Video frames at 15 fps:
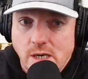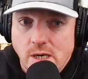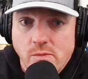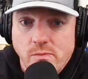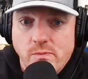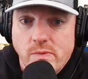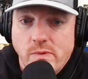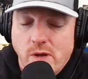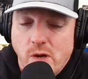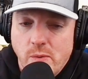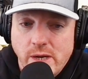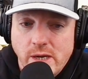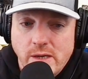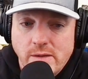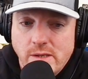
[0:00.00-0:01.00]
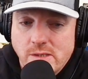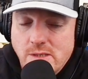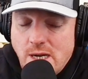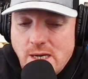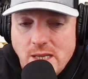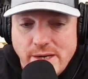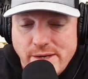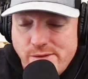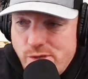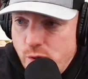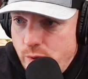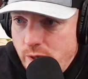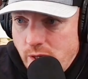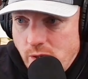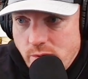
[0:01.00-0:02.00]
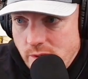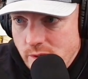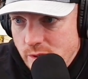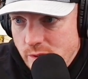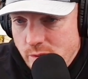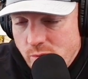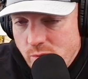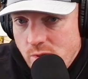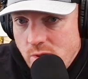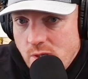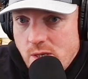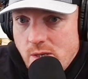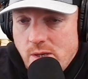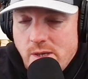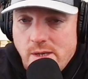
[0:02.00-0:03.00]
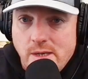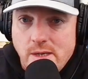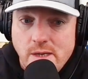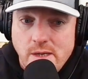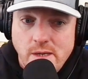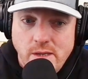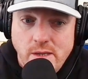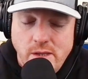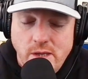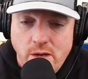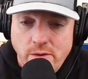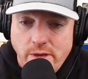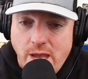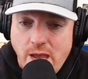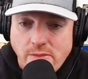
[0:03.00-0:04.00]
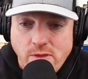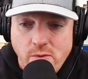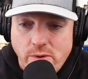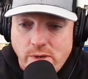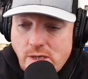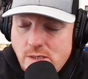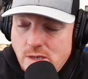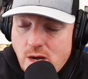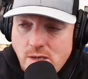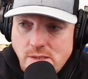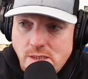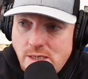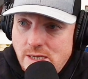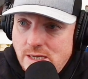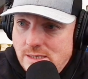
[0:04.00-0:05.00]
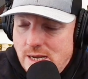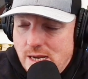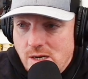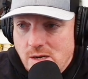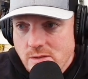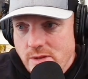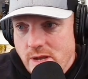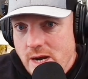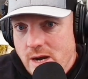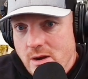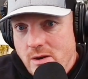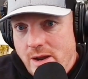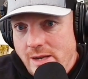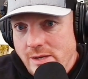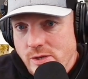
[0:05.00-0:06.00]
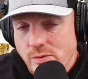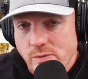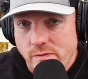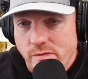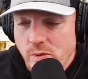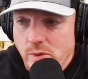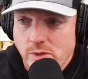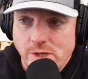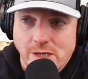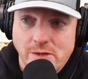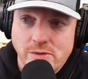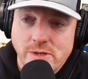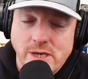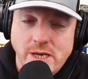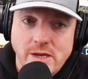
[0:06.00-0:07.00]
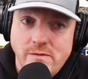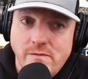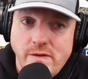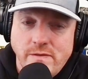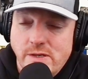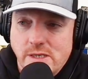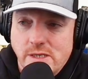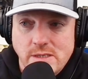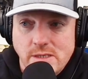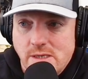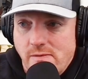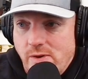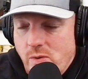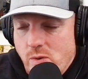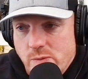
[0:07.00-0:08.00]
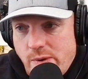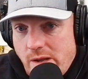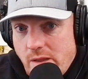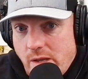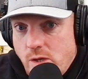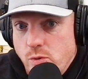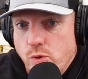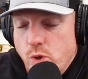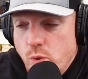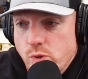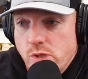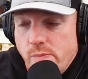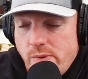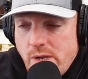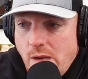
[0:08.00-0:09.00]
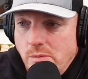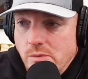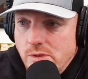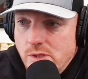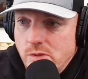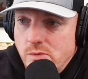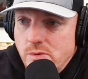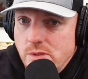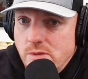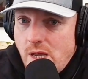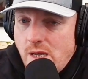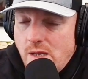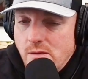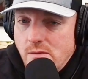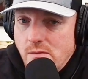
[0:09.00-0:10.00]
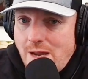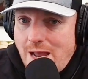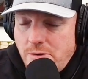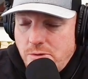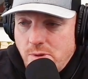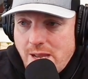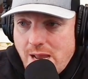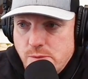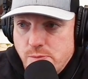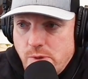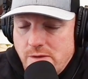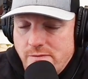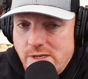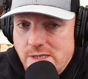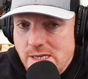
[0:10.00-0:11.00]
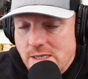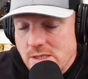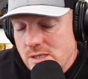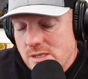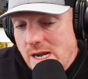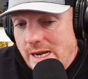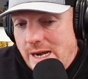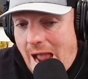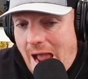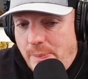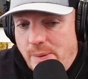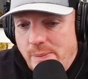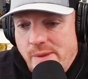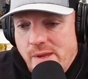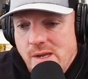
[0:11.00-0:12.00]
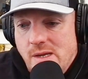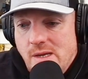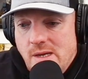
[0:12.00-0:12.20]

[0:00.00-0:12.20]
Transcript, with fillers: There's not a lot of tuning you can do. You can't throw an exhaust and an intake on there and tune the fuel injectors and get 50, 60, 70 horsepower like you used to be able to and naturally aspirated V6. Just not going to happen.